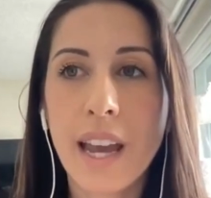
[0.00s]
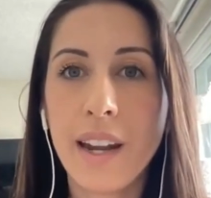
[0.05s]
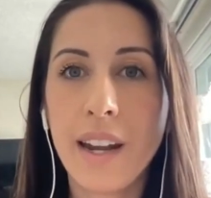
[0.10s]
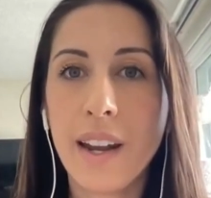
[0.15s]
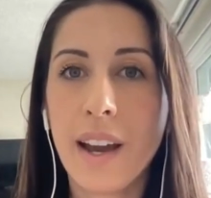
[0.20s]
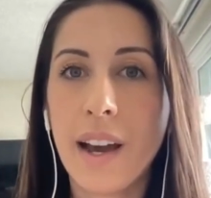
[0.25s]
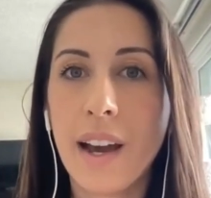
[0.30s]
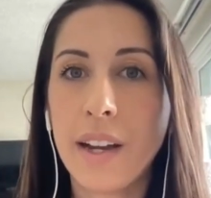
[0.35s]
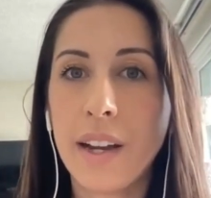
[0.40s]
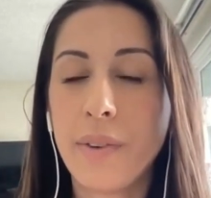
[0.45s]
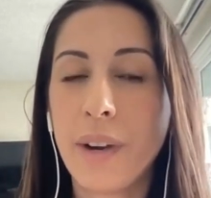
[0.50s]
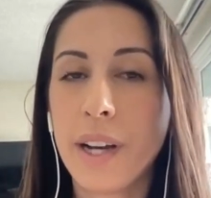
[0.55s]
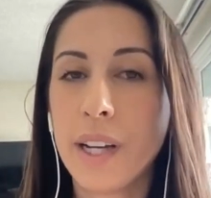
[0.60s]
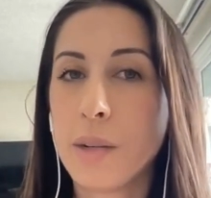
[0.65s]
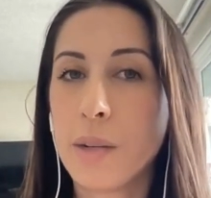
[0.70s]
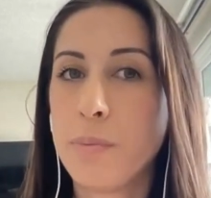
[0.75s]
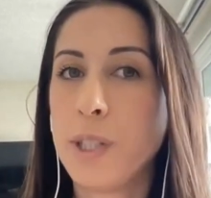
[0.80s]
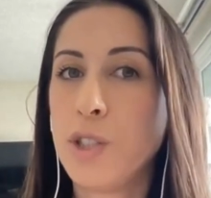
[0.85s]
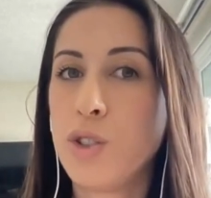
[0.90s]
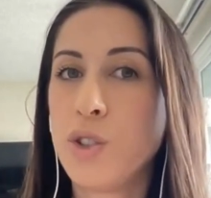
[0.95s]
and I
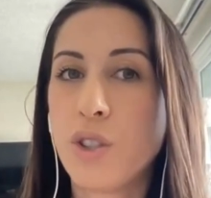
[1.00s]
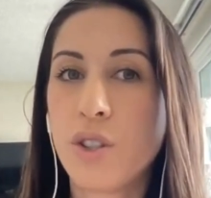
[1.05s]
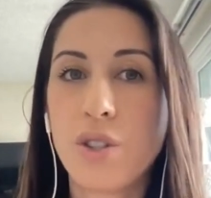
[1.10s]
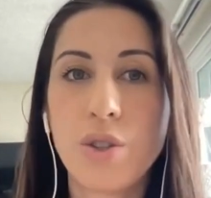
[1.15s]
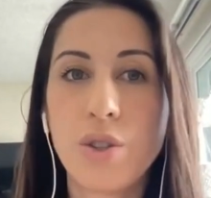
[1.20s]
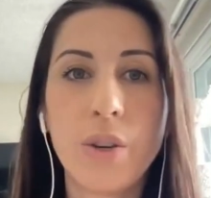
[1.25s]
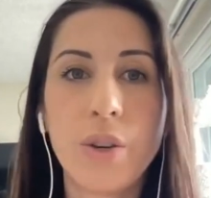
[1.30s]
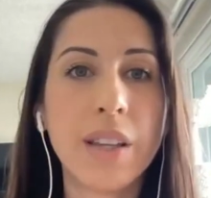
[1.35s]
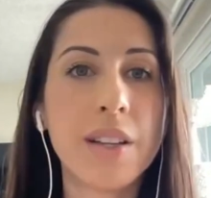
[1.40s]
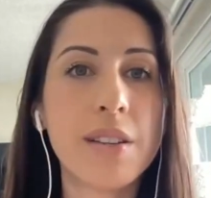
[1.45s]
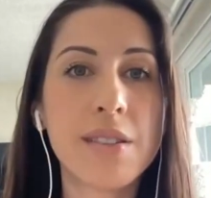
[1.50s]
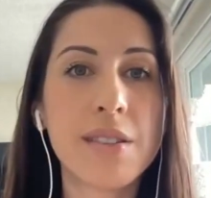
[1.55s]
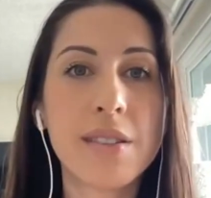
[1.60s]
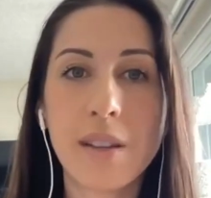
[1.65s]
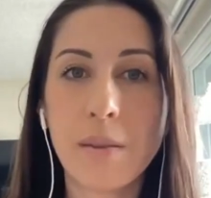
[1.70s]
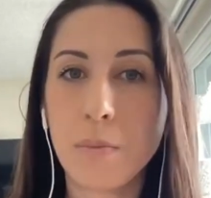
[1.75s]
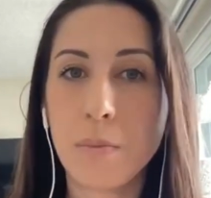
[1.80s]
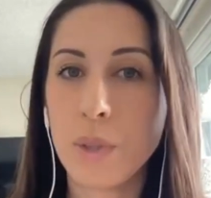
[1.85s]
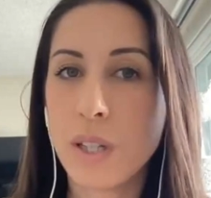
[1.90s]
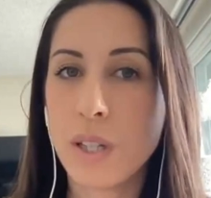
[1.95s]
recommend just doing the
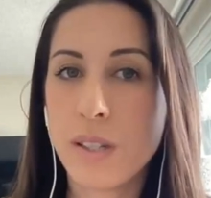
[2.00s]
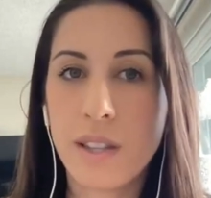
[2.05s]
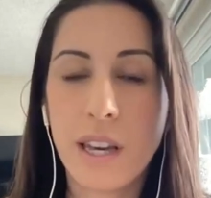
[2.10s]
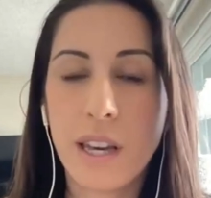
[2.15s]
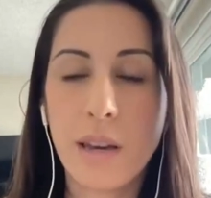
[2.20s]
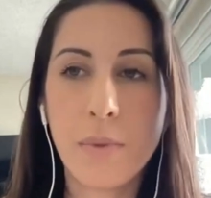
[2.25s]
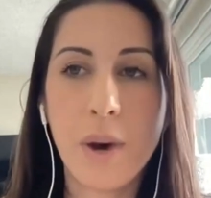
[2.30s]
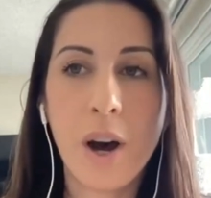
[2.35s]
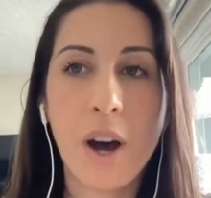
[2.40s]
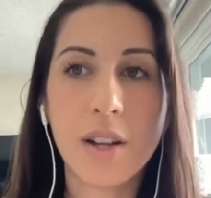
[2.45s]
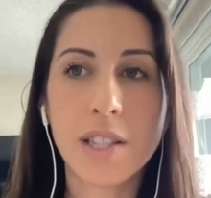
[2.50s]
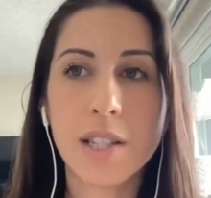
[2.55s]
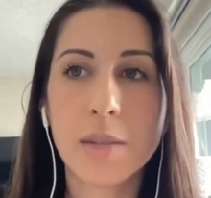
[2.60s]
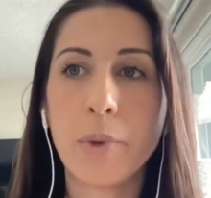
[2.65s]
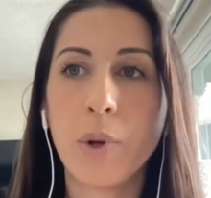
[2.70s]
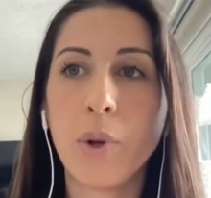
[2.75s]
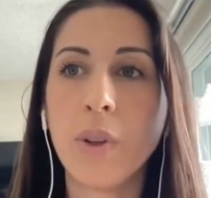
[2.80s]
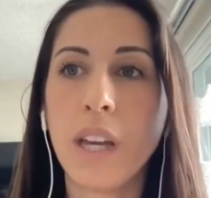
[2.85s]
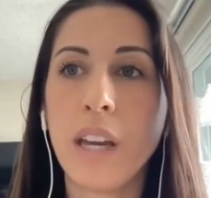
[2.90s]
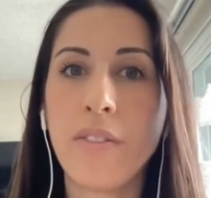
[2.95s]
simplest thing
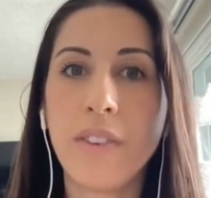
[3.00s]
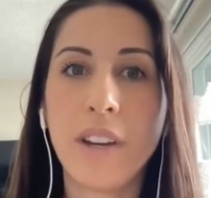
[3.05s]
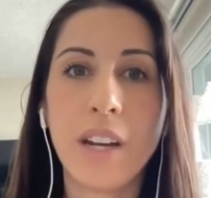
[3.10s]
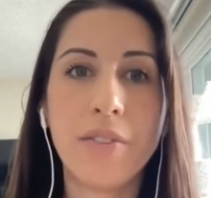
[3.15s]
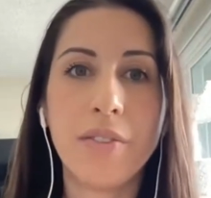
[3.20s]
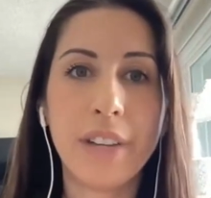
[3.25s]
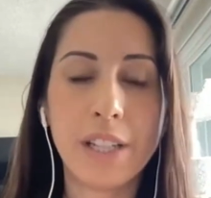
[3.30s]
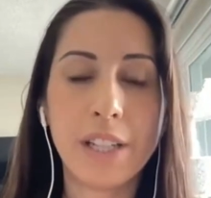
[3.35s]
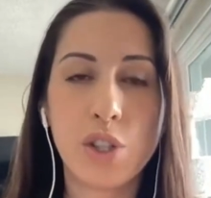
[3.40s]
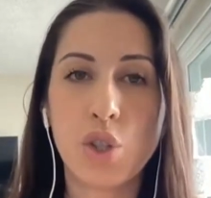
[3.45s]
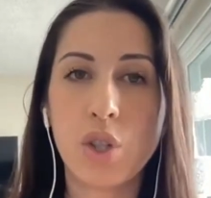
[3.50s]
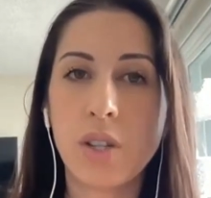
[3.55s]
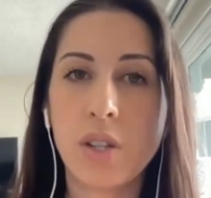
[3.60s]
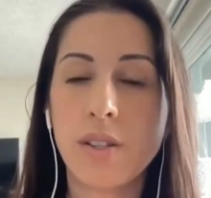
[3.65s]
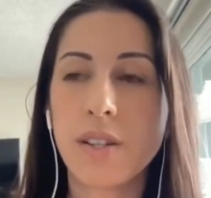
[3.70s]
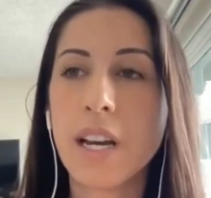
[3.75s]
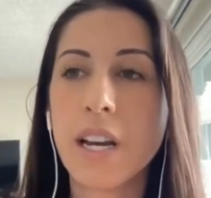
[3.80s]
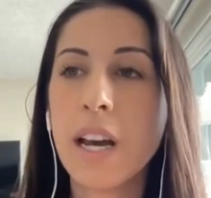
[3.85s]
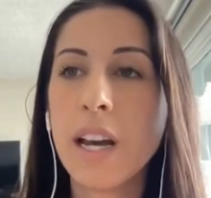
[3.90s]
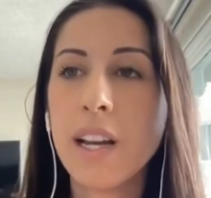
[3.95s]
possible, even if it's
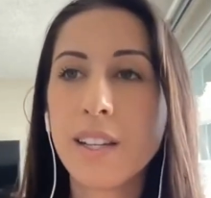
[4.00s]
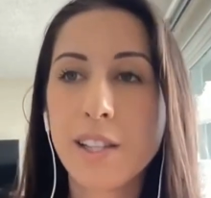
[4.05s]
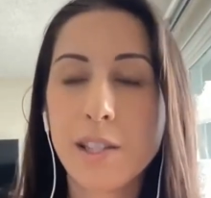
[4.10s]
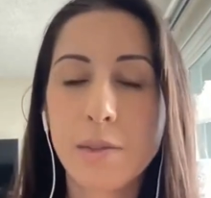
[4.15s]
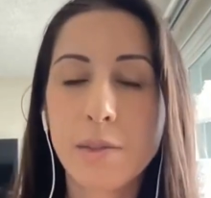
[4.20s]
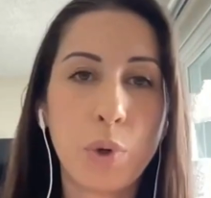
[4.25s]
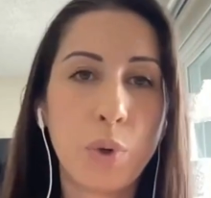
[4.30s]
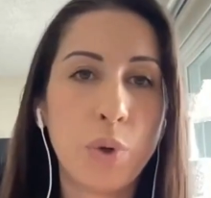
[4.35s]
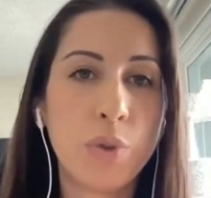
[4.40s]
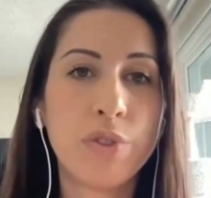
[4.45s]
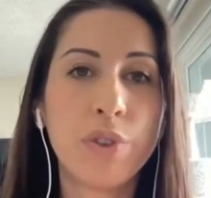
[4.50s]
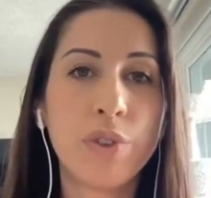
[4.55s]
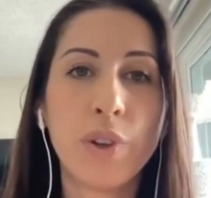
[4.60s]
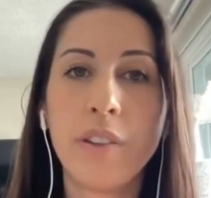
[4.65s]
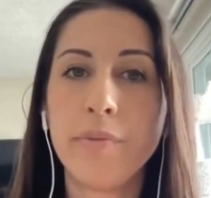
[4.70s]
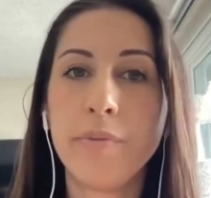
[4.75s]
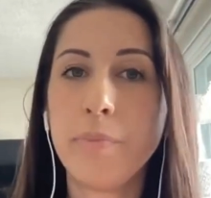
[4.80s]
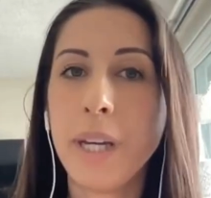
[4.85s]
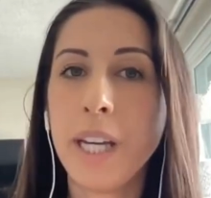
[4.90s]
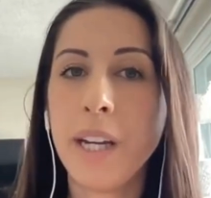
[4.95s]
just a
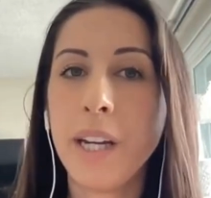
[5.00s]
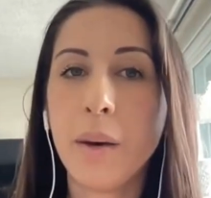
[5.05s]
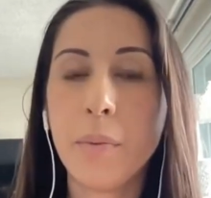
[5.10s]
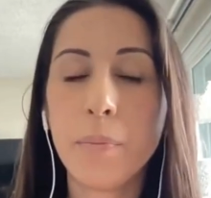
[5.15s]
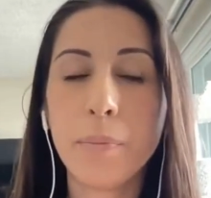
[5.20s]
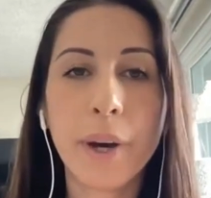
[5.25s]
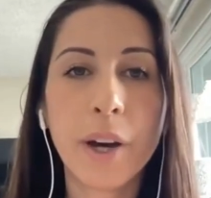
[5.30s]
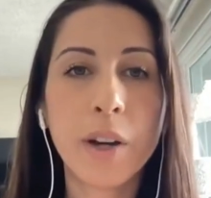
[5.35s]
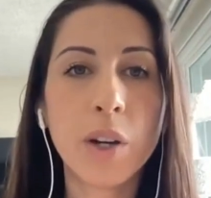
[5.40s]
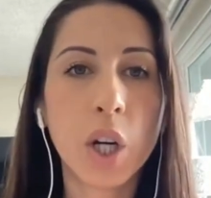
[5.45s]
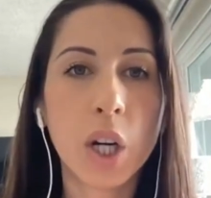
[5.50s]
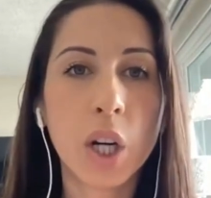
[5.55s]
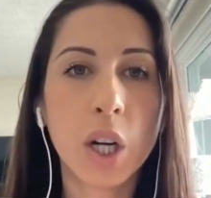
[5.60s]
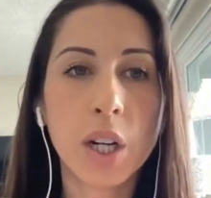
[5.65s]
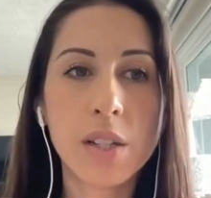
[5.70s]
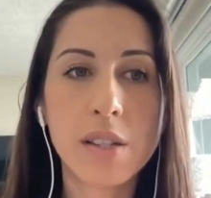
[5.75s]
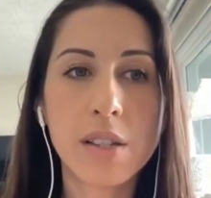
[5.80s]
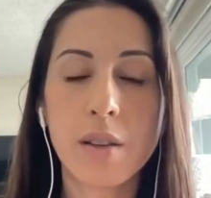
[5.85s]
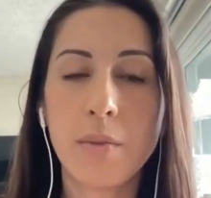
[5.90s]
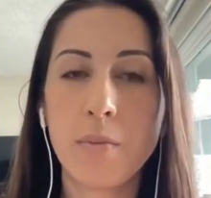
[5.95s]
spoonful of peanut
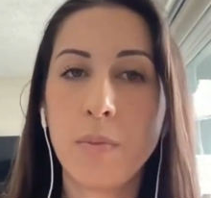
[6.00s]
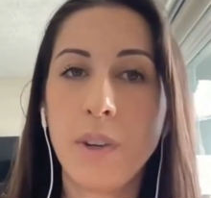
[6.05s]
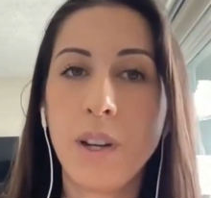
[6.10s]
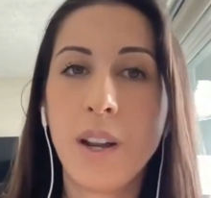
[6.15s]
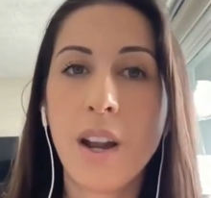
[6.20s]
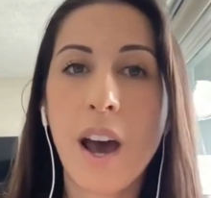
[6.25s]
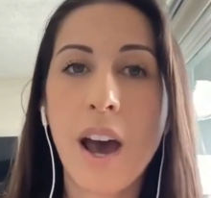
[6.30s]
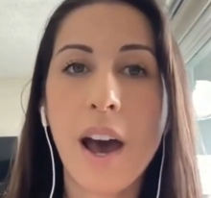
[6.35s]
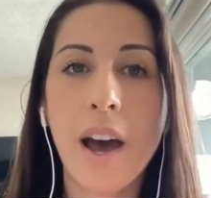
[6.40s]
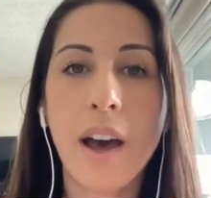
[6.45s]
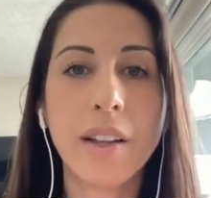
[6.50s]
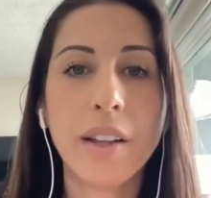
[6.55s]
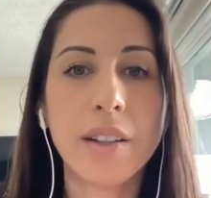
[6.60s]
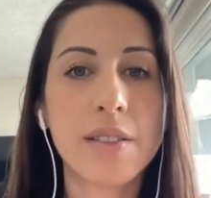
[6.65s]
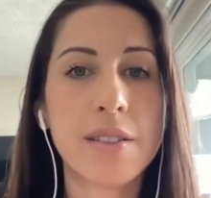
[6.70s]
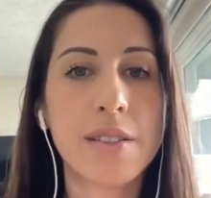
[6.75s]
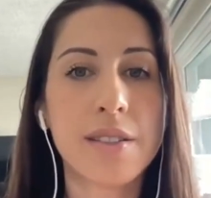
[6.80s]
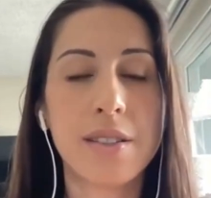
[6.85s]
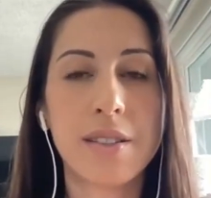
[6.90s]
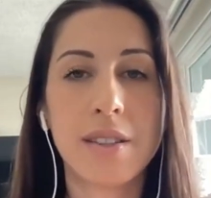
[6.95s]
butter, some
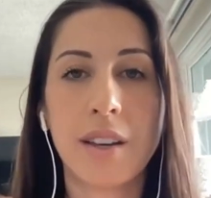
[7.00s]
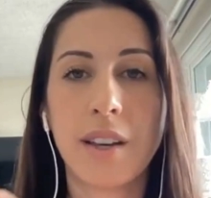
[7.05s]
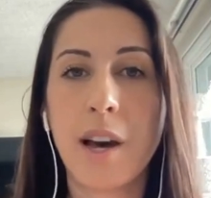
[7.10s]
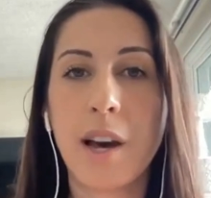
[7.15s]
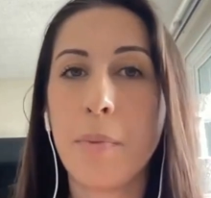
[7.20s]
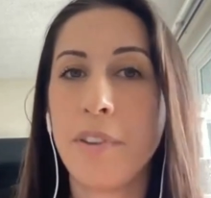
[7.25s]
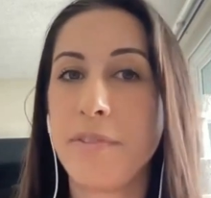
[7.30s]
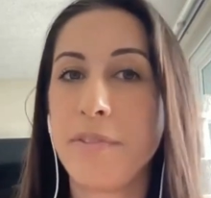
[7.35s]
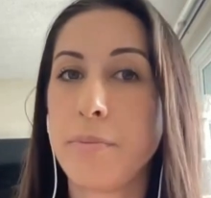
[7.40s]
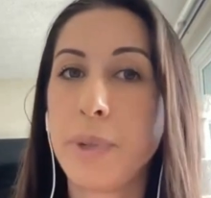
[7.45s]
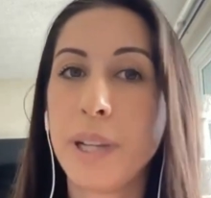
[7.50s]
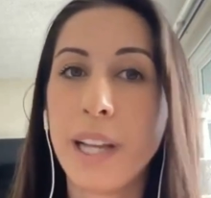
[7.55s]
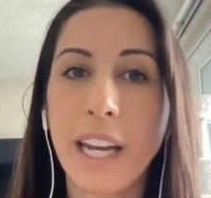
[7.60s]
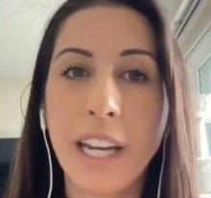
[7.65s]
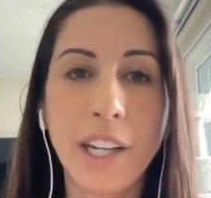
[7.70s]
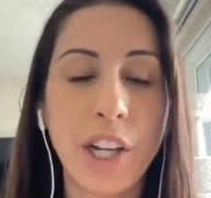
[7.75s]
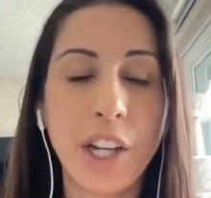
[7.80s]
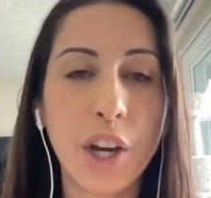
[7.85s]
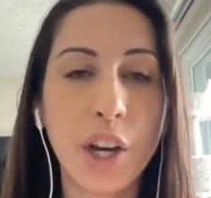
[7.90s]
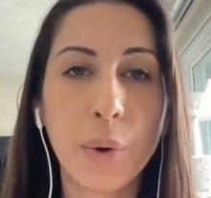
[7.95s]
nuts, a cup of
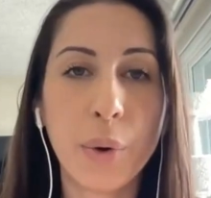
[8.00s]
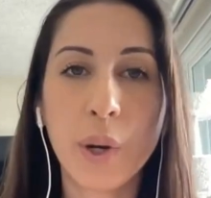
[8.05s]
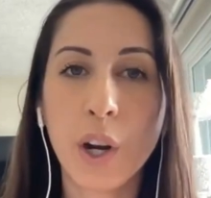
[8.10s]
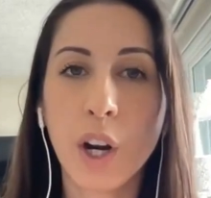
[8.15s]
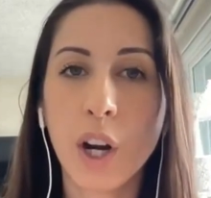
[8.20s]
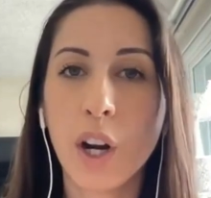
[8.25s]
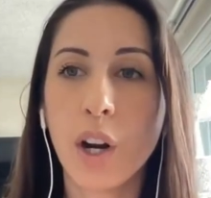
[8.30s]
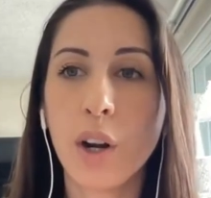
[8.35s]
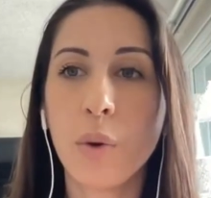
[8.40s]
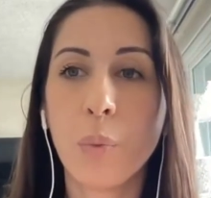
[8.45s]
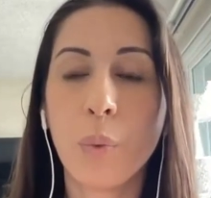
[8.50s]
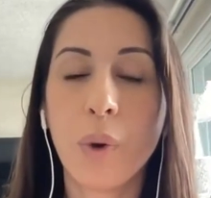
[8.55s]
plain yogurt,